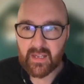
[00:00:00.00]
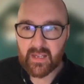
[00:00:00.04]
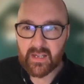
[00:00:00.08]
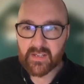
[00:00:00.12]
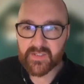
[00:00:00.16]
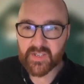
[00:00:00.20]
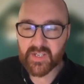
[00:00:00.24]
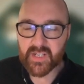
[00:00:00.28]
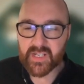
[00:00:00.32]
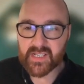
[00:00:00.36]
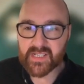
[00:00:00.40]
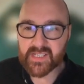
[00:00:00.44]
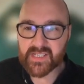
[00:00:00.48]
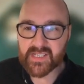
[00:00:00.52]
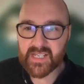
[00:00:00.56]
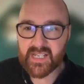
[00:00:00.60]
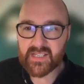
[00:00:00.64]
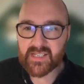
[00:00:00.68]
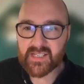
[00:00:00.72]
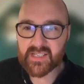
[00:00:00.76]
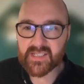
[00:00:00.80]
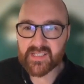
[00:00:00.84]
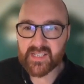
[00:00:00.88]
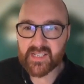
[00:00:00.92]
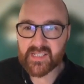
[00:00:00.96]
So you can see
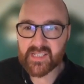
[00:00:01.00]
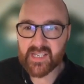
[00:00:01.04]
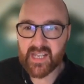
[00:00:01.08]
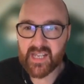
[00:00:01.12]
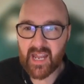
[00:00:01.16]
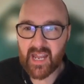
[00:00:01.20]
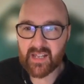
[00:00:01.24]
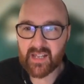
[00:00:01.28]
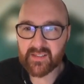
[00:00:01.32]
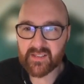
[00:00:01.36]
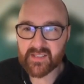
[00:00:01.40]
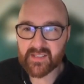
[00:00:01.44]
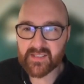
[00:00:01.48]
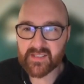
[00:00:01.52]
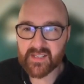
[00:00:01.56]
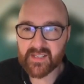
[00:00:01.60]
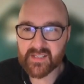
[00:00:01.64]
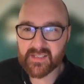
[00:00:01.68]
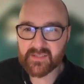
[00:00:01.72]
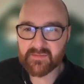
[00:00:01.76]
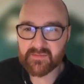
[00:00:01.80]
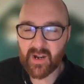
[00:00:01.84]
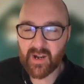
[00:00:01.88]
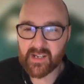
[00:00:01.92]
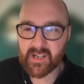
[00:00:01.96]
this CTA and this
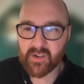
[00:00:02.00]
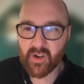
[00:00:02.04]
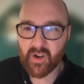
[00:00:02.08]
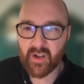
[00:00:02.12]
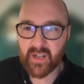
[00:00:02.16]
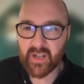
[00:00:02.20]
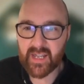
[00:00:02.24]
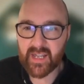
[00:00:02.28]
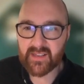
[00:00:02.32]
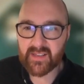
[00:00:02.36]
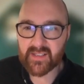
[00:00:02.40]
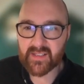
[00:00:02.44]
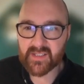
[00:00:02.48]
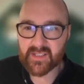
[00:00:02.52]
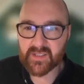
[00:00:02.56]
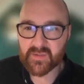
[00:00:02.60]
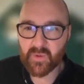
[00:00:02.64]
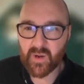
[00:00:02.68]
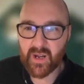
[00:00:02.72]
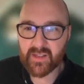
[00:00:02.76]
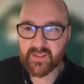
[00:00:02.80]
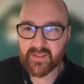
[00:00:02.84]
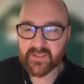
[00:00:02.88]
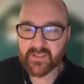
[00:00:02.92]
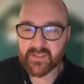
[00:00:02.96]
red dot here. This is
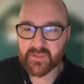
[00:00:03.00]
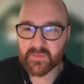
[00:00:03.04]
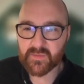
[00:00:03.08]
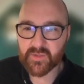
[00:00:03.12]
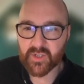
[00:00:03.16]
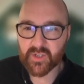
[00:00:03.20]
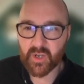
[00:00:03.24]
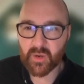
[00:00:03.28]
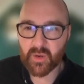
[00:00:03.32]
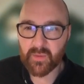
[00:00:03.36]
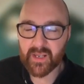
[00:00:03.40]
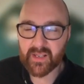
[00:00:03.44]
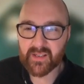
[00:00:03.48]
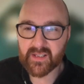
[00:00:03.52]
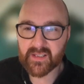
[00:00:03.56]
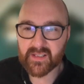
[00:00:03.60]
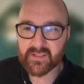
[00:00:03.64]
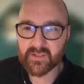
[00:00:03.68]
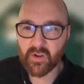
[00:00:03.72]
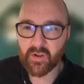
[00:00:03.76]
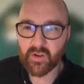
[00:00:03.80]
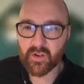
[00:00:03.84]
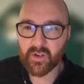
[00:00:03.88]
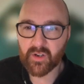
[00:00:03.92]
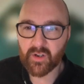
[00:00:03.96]
where this
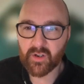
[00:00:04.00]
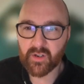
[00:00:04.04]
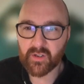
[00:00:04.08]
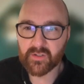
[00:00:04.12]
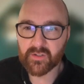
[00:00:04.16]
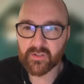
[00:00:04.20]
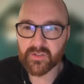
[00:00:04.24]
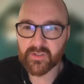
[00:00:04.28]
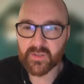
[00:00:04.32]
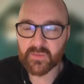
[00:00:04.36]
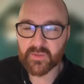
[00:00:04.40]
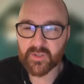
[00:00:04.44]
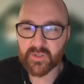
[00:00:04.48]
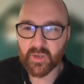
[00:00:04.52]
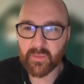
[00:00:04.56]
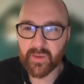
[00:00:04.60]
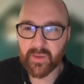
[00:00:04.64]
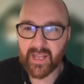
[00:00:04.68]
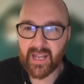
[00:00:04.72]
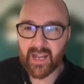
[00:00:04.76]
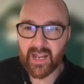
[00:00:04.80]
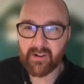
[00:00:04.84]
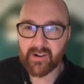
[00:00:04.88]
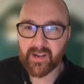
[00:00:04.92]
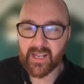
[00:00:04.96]
non-canonical subgenomic
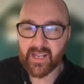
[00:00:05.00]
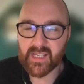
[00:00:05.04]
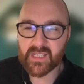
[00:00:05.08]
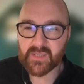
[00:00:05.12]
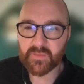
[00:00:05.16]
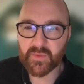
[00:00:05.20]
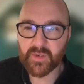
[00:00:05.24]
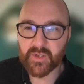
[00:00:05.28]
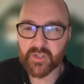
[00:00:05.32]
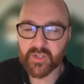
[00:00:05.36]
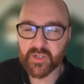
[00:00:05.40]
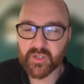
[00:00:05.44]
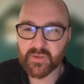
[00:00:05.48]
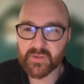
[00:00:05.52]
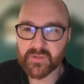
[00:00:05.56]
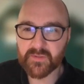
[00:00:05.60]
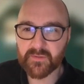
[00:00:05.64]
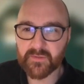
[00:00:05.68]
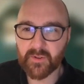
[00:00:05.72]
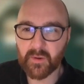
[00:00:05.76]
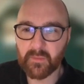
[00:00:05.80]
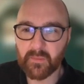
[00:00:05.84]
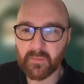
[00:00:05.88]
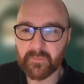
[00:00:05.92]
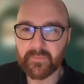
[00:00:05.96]
RNA is produced
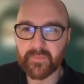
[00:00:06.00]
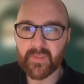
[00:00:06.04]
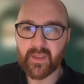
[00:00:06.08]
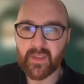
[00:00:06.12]
from.